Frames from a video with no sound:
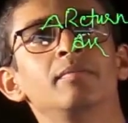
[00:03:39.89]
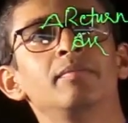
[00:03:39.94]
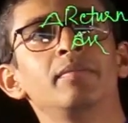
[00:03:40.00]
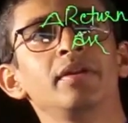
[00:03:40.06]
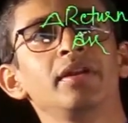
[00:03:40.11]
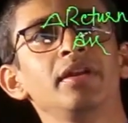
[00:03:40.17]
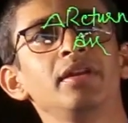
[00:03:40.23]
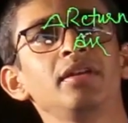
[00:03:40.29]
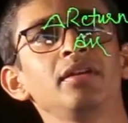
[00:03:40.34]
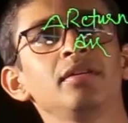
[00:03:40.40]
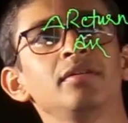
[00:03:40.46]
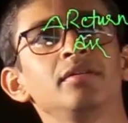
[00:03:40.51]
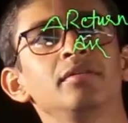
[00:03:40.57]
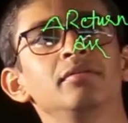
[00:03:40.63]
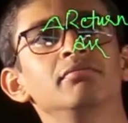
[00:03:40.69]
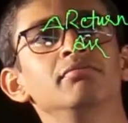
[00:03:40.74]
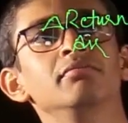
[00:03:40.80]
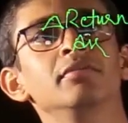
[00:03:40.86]

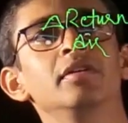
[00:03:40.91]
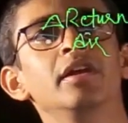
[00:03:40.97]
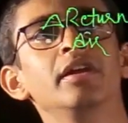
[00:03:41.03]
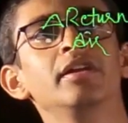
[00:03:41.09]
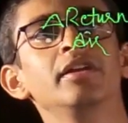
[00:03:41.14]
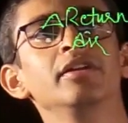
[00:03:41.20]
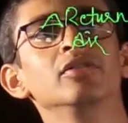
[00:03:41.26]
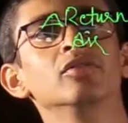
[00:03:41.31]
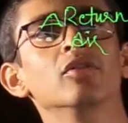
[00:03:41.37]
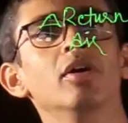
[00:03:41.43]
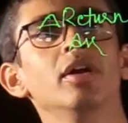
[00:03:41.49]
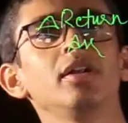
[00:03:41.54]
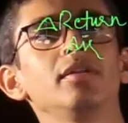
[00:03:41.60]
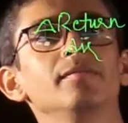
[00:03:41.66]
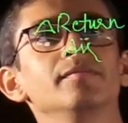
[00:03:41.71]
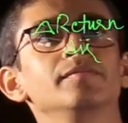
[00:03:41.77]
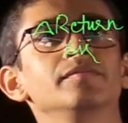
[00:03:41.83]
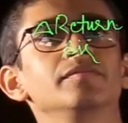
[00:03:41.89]
preheating
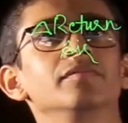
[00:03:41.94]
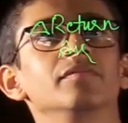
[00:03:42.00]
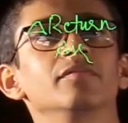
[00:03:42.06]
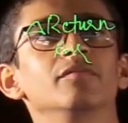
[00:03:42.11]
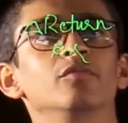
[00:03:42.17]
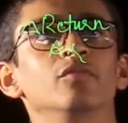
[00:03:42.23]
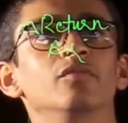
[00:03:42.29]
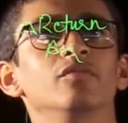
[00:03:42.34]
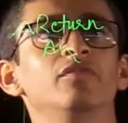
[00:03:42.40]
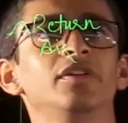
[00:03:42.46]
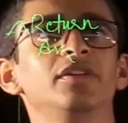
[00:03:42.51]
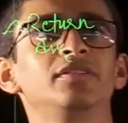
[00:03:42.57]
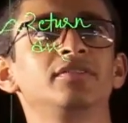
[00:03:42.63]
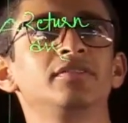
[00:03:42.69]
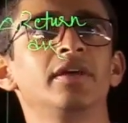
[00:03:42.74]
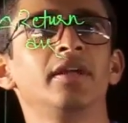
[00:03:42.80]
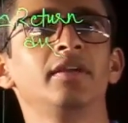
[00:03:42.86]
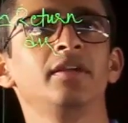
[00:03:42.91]
coil,
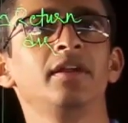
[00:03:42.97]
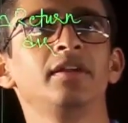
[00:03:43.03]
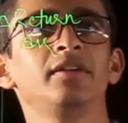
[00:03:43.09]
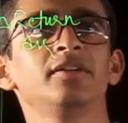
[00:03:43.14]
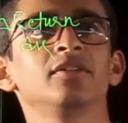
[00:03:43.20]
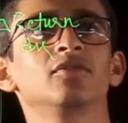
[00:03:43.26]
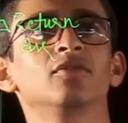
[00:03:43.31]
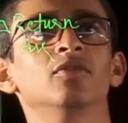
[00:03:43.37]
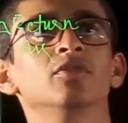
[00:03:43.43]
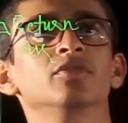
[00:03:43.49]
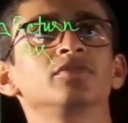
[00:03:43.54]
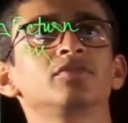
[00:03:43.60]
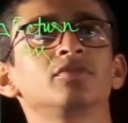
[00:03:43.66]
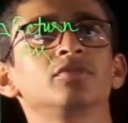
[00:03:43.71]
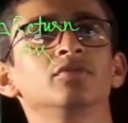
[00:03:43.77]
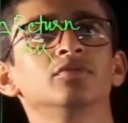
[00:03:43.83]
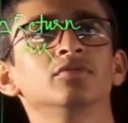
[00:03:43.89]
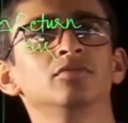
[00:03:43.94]
which then later goes
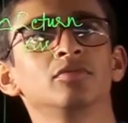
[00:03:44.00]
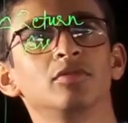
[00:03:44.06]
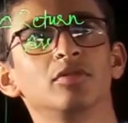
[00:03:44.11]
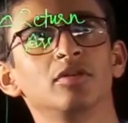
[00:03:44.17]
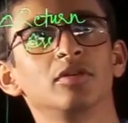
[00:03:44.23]
to